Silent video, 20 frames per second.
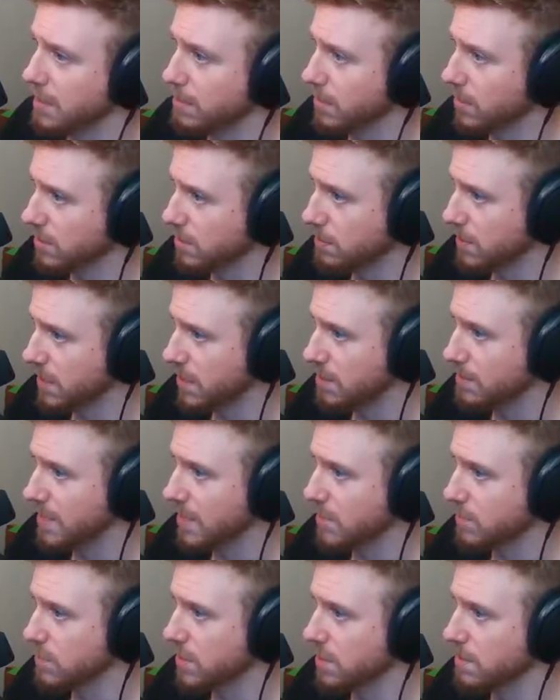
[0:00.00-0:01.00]
multiple
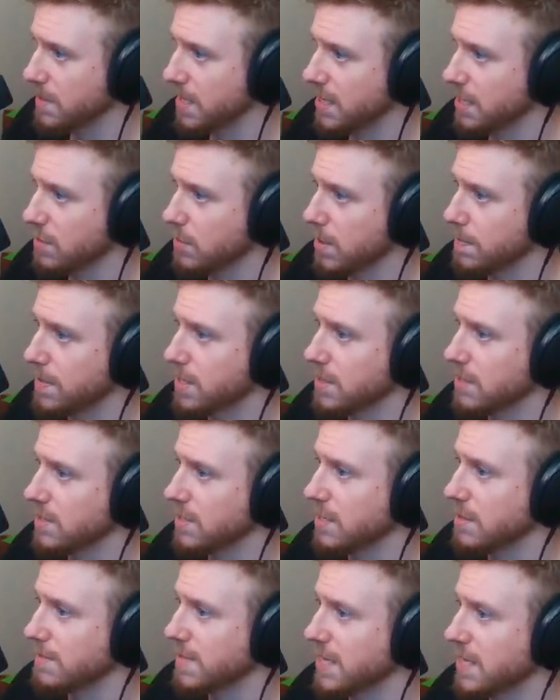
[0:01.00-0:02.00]
enemies with the melee weapon at the
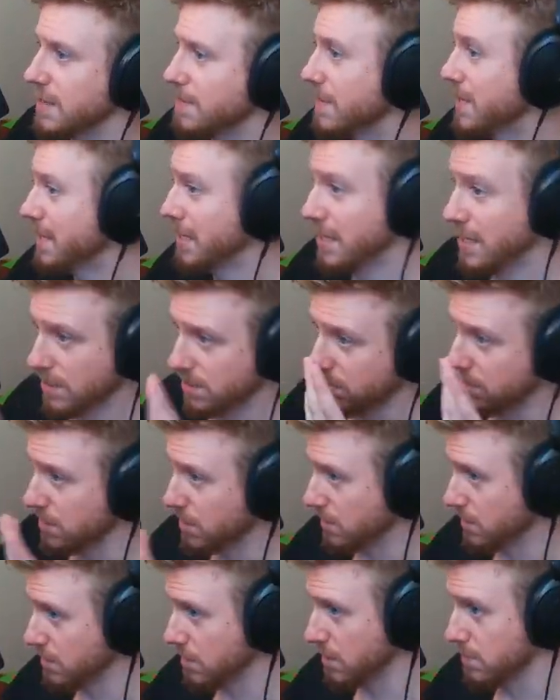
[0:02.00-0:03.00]
same time. So
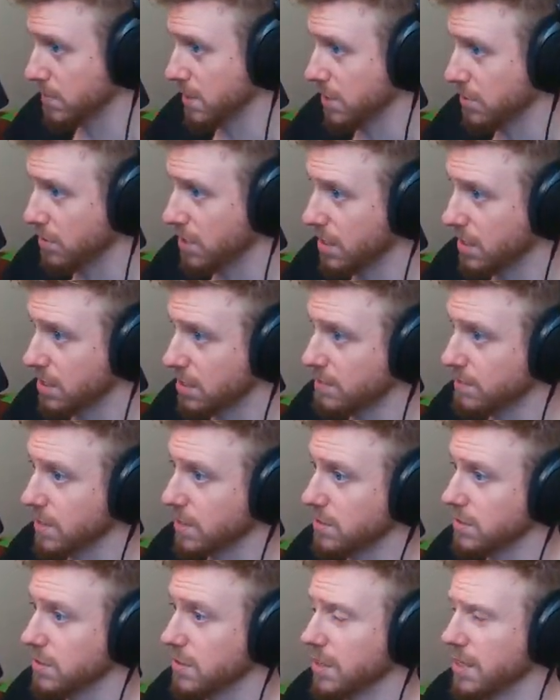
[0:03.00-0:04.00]
you can do this with the Great Cleave,
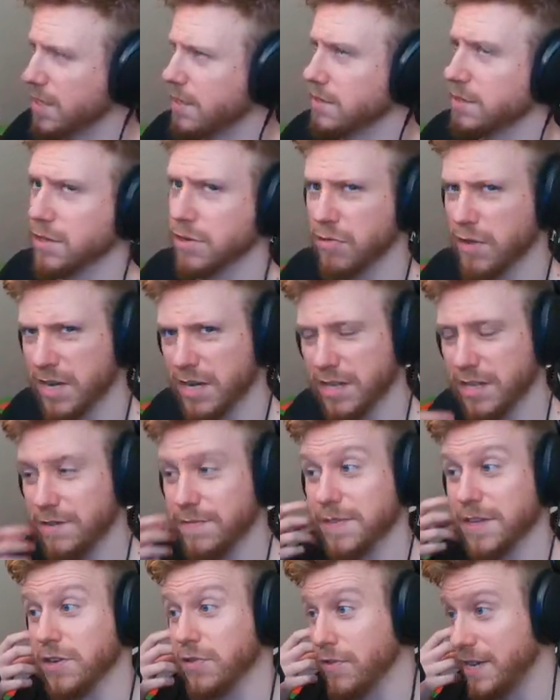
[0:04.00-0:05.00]
you could do the Great
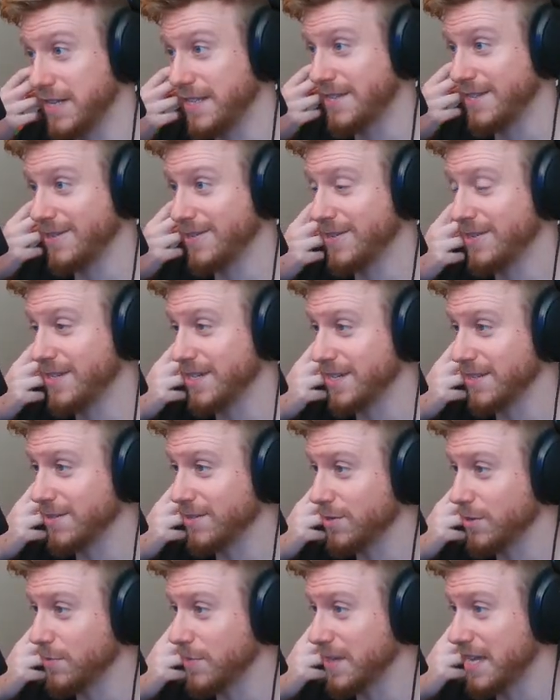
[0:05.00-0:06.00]
Cleave, the Great Sword, you could
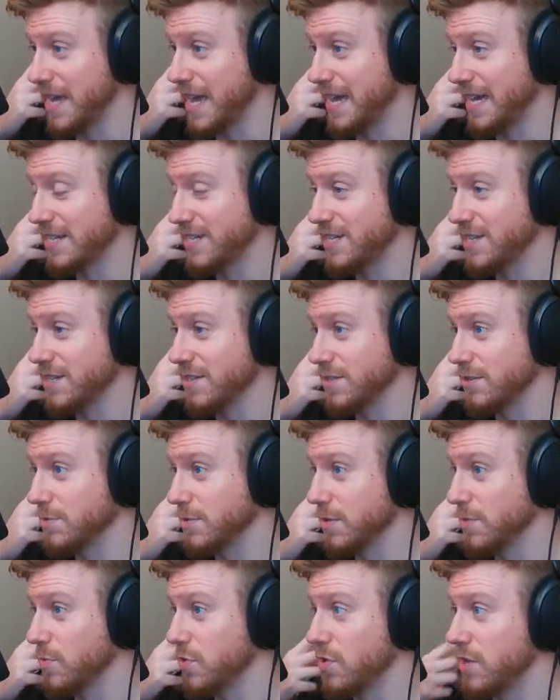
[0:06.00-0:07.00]
do it with the Hatchet, you could do
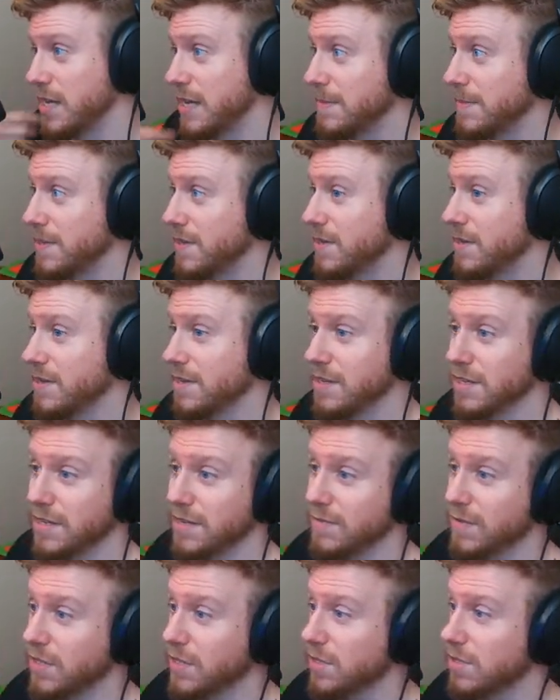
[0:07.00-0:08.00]
it with the Warhammer, you could
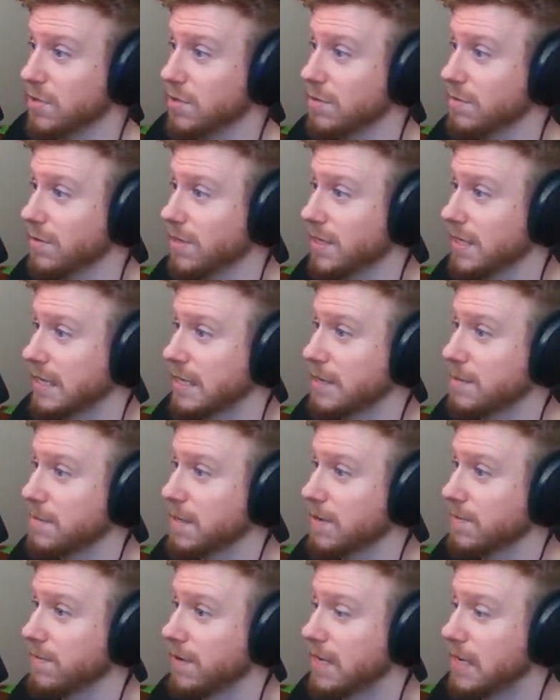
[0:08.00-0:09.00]
even just do it with like a
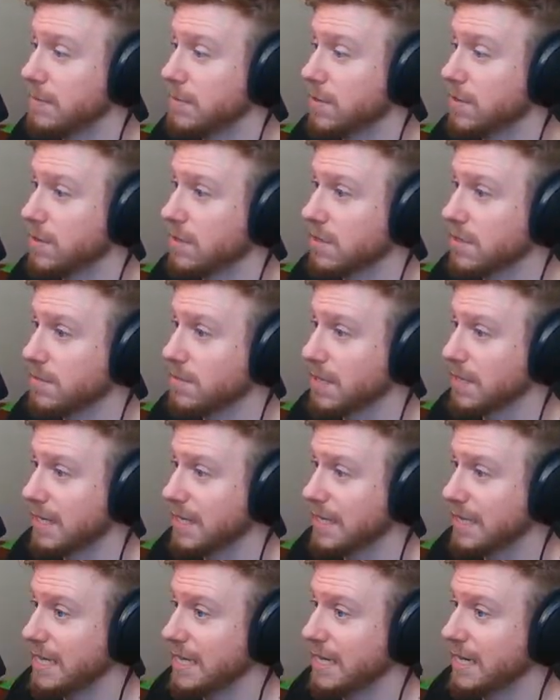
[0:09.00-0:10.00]
big Fireball or something
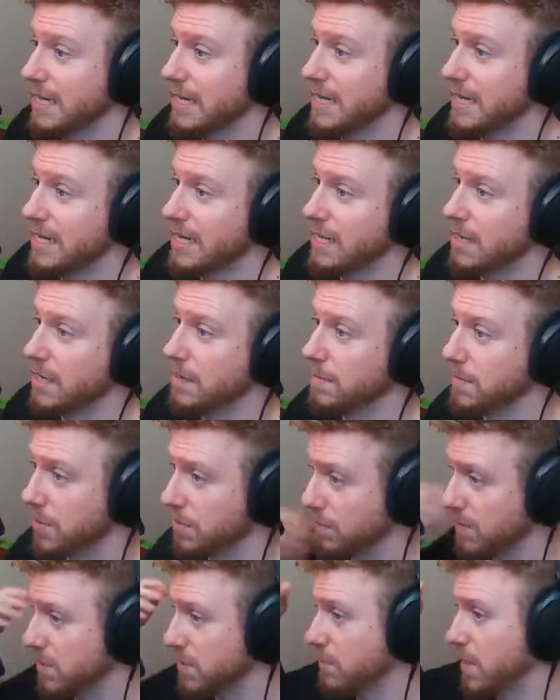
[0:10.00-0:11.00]
like that. But
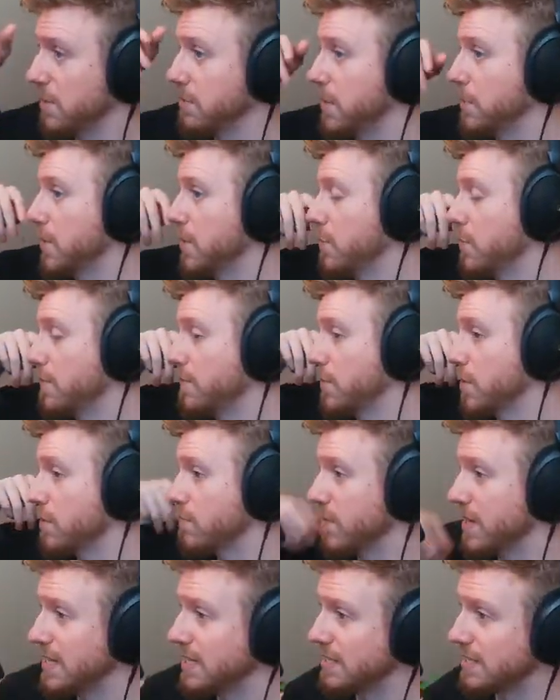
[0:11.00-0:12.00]
the reason why we want to
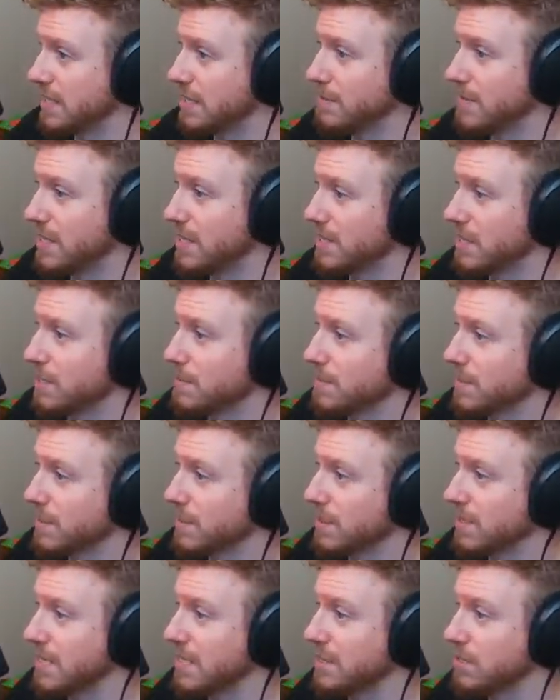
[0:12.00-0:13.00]
avoid ranged enemies is
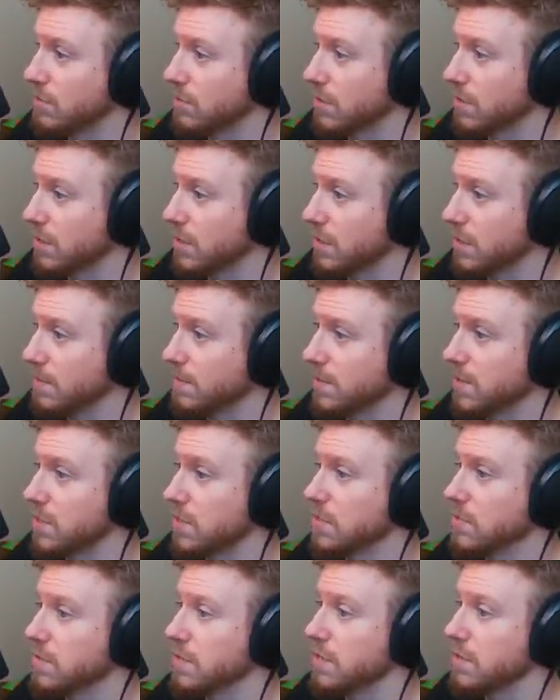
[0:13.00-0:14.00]
because they don't come to
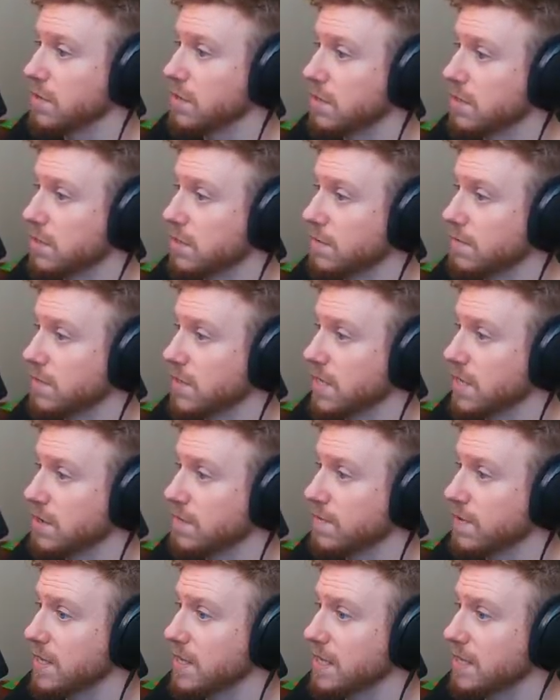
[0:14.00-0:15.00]
you, you know, they sort of stay
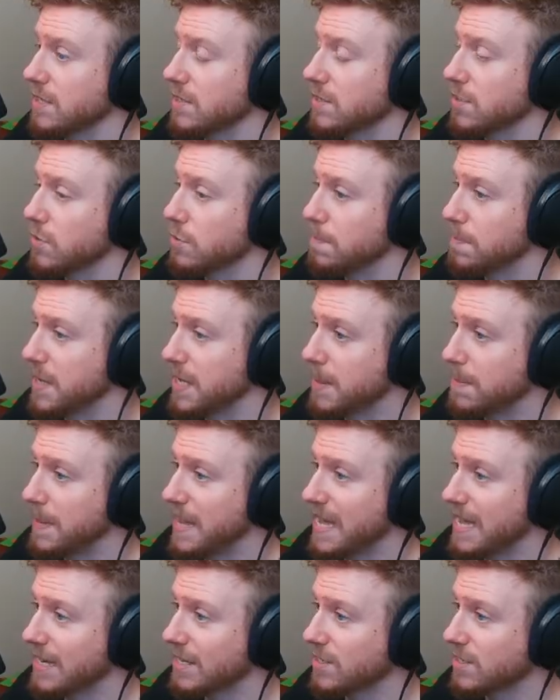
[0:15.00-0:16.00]
over there. So big
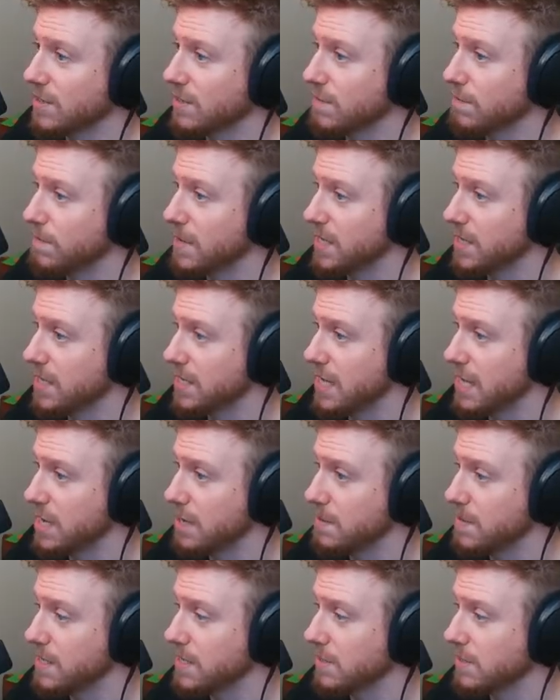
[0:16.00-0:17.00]
packs of melee
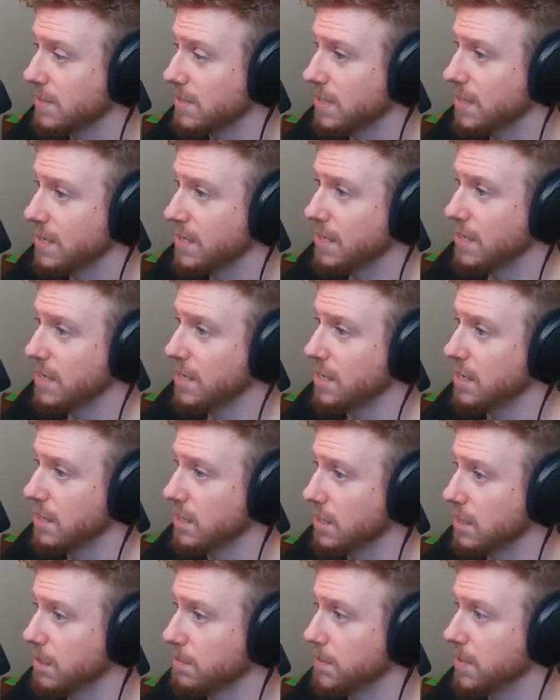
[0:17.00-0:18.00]
enemies,
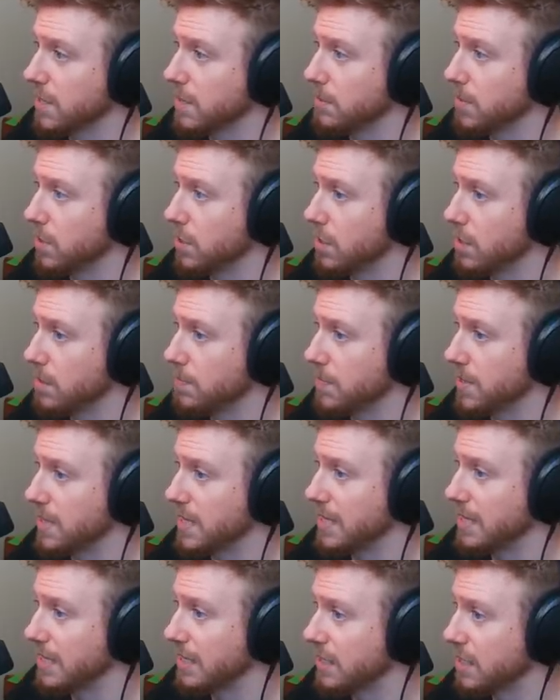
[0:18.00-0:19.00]
clumping them all up and
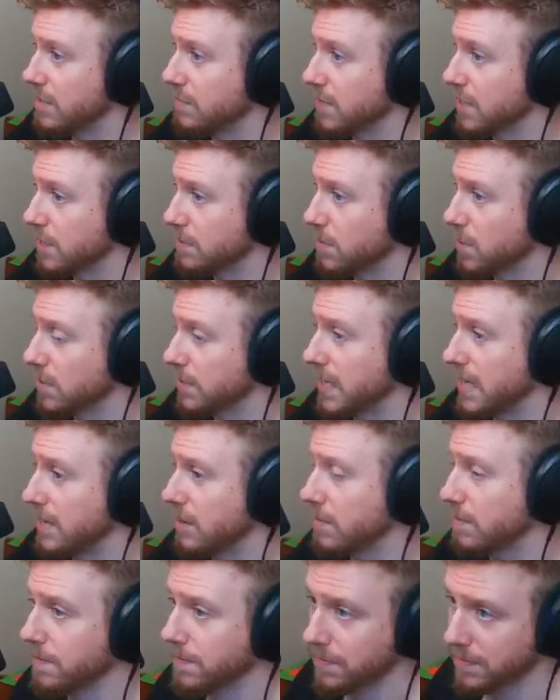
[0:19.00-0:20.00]
then cleaving them all
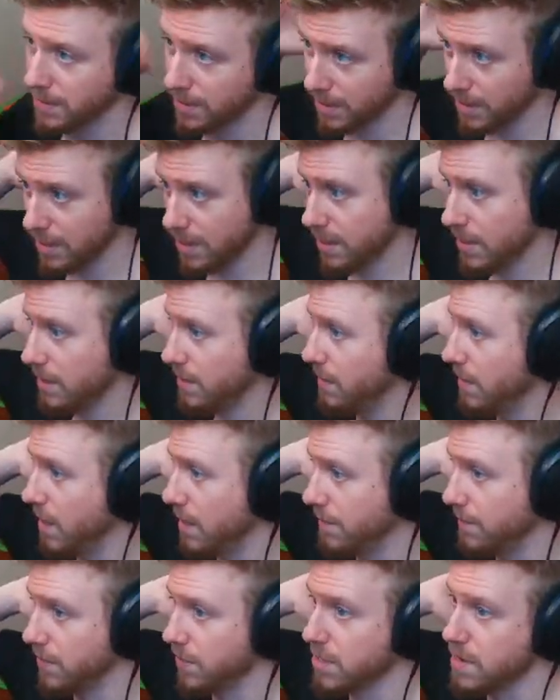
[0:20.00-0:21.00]
down.
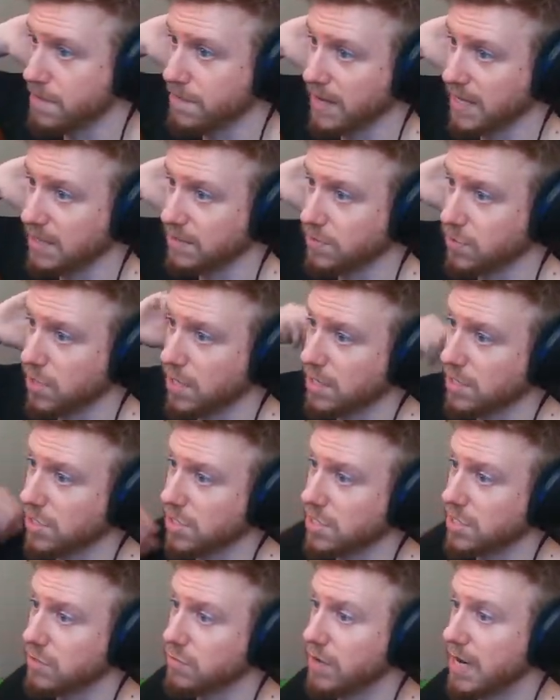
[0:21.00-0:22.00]
Very effective
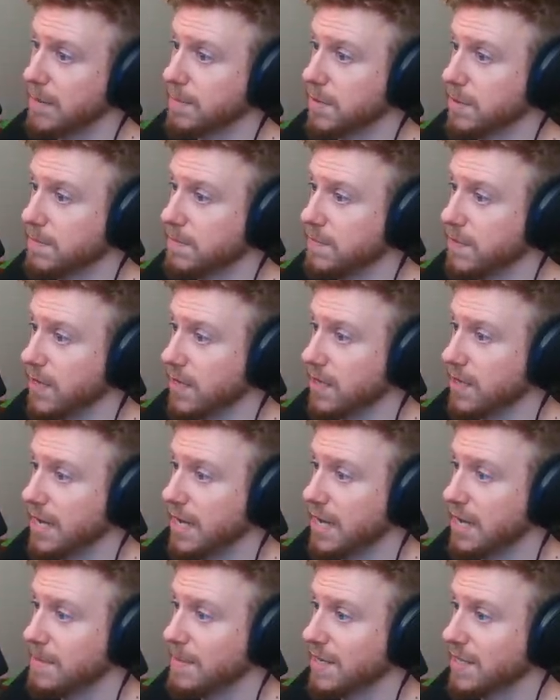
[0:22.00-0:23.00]
strategy to ramp up
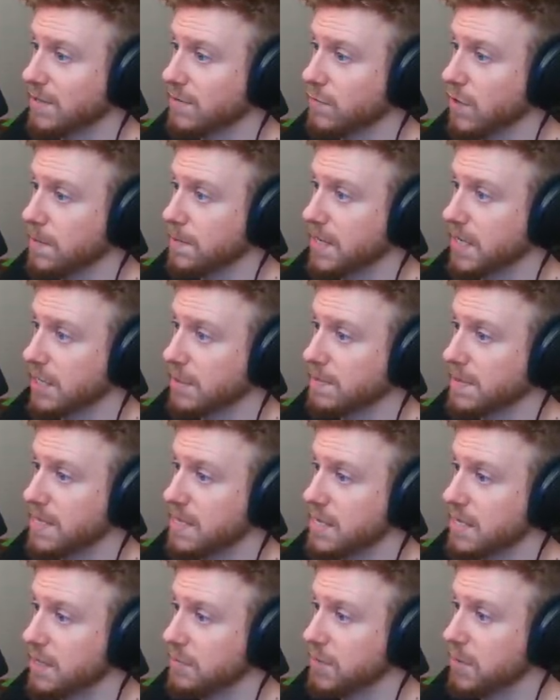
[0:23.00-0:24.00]
high amounts of weapon
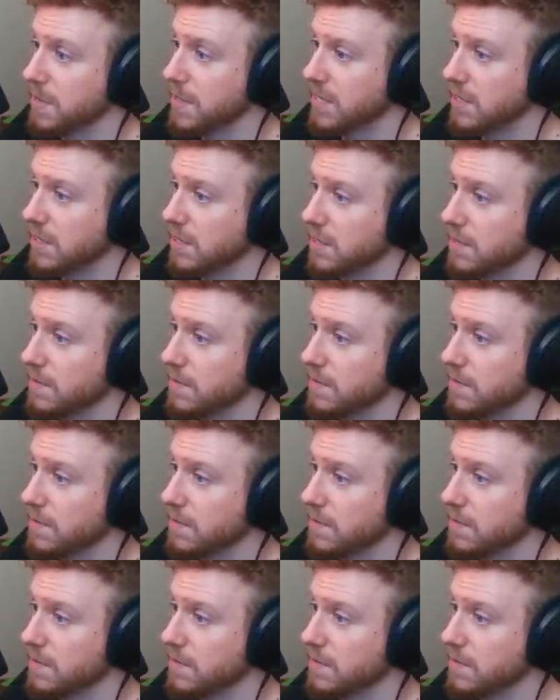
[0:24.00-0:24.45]
XP, and then we basically